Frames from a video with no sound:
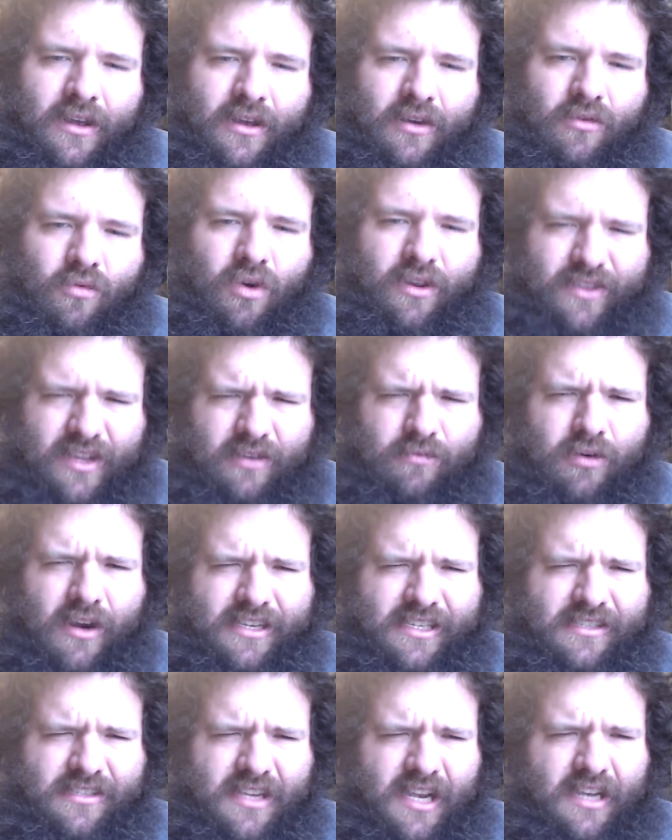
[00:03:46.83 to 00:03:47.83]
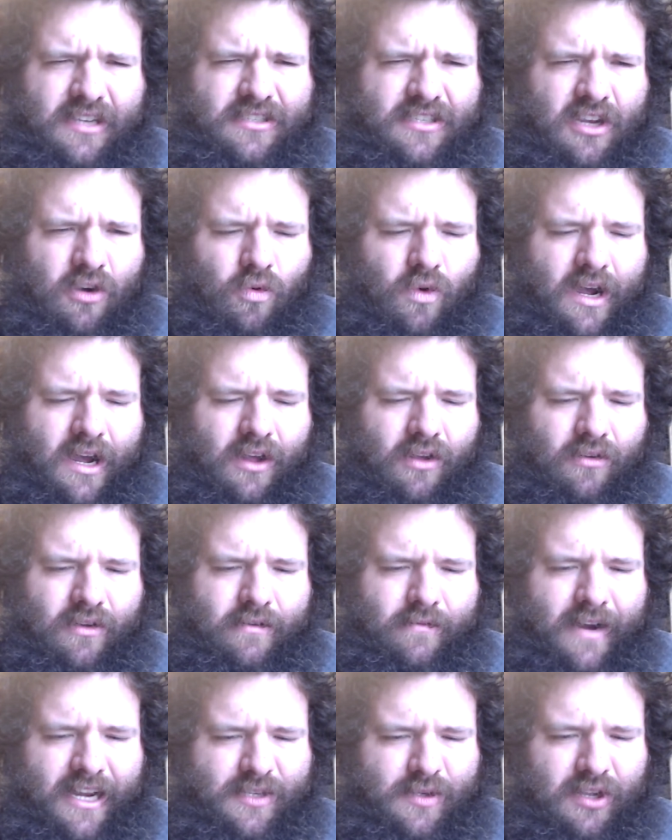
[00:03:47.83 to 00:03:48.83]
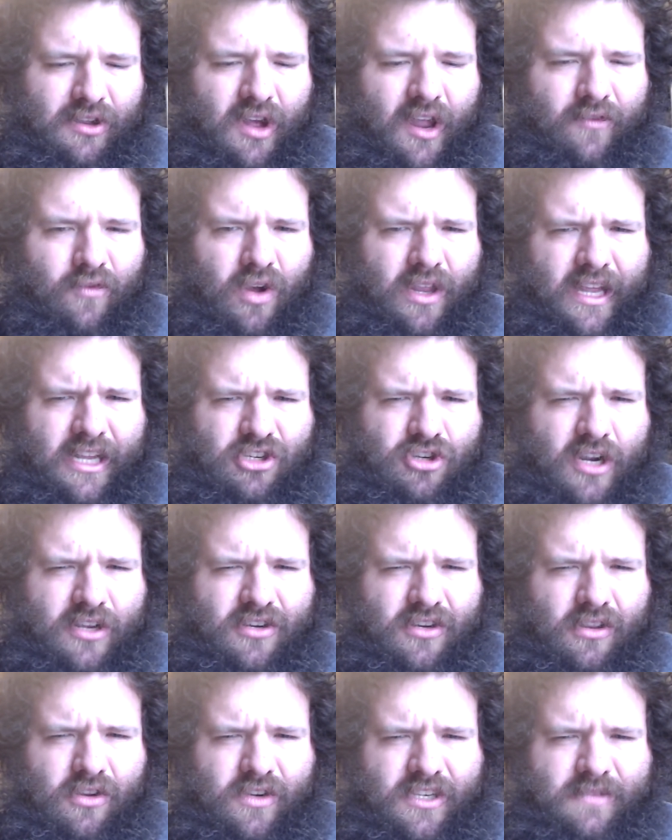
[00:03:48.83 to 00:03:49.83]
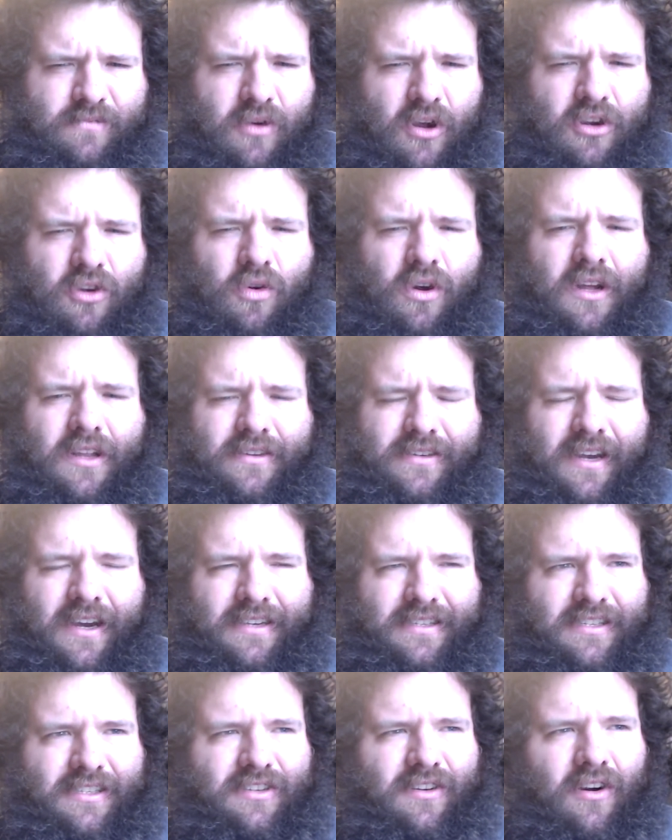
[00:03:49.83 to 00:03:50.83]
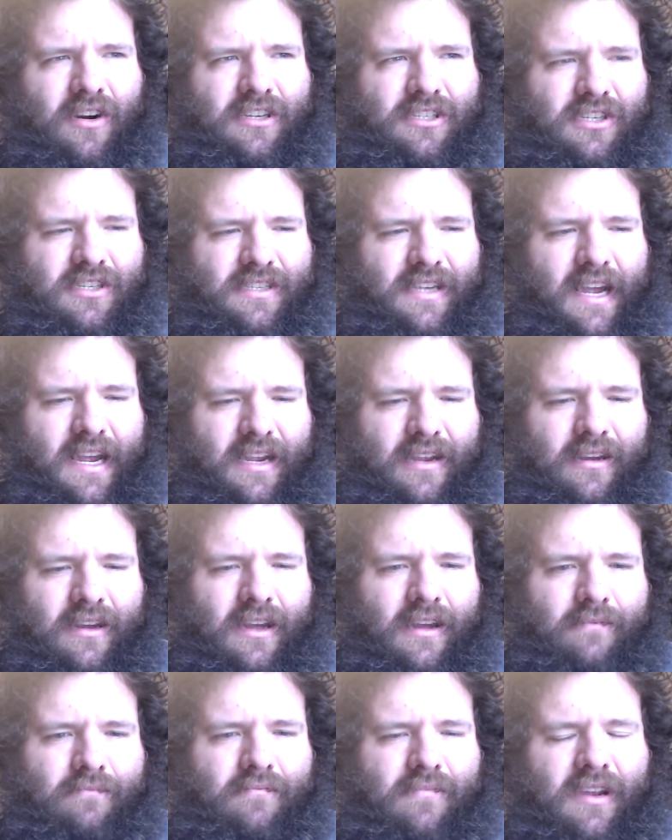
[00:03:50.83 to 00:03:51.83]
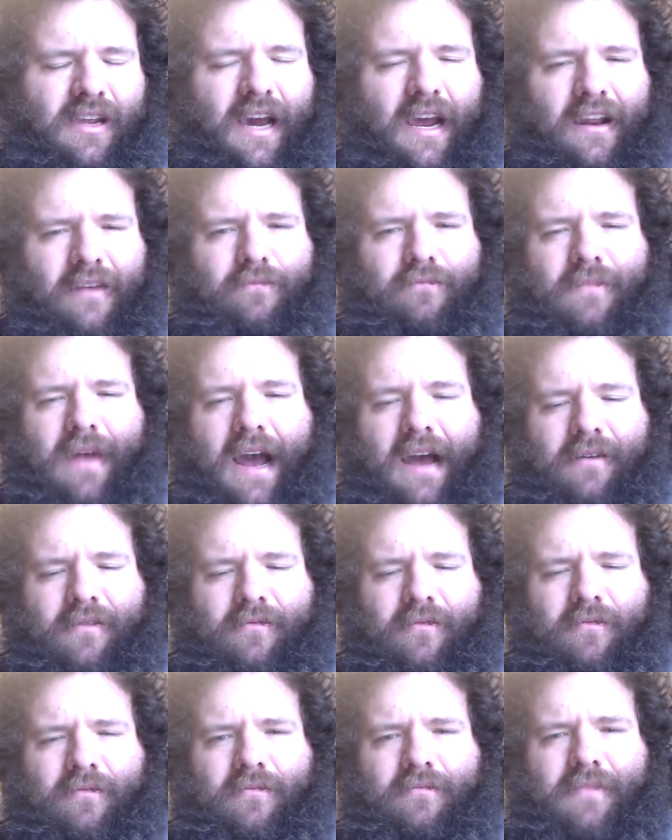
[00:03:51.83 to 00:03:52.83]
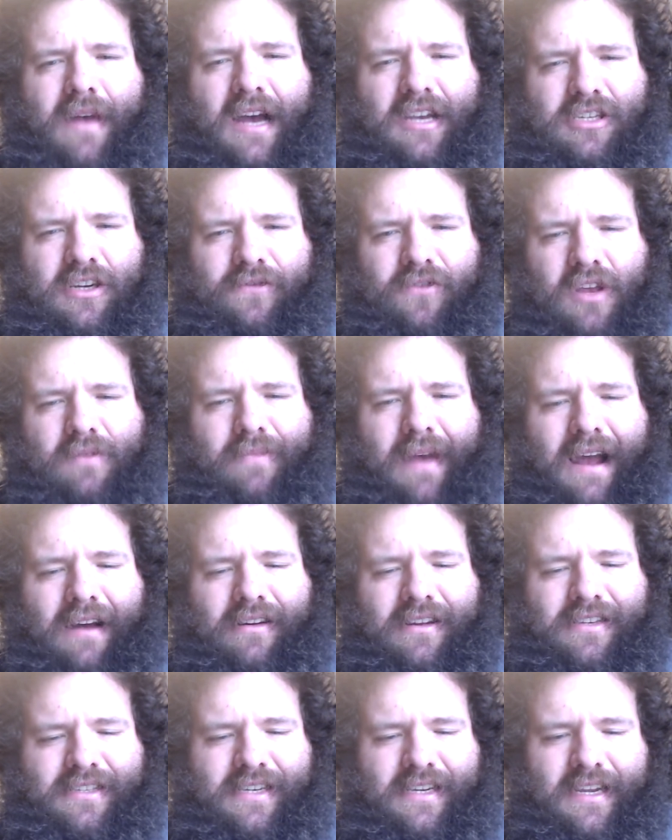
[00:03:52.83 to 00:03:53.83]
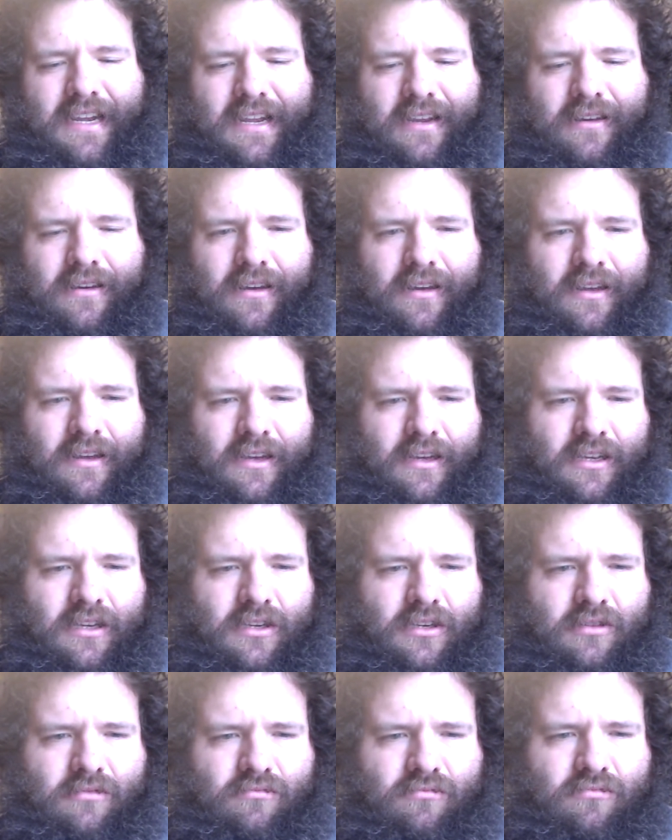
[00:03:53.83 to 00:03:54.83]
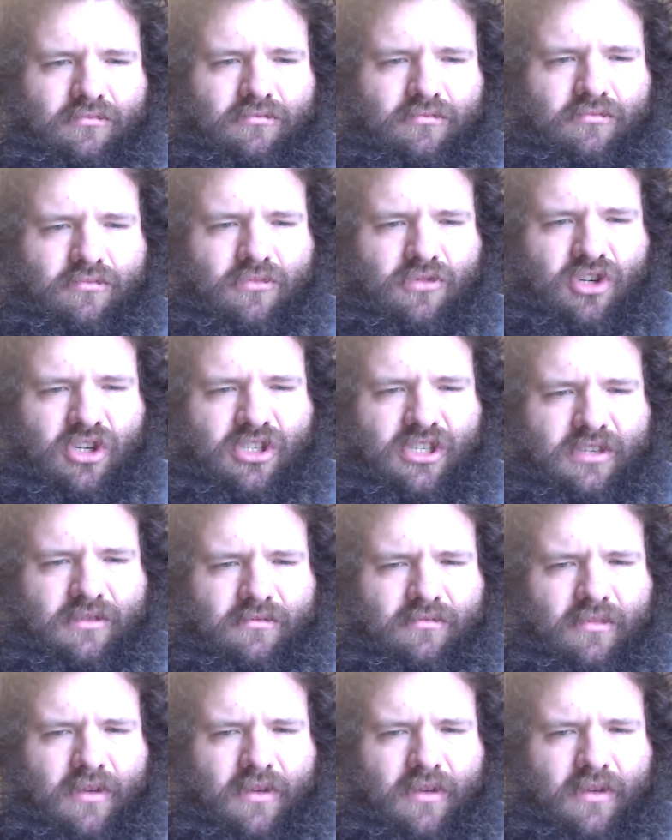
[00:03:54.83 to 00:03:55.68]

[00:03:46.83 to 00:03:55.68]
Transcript: one thing Bresson does so well, it reminds me a lot of what like director Louis Buñuel does, as far as just like kind of masterfully balancing just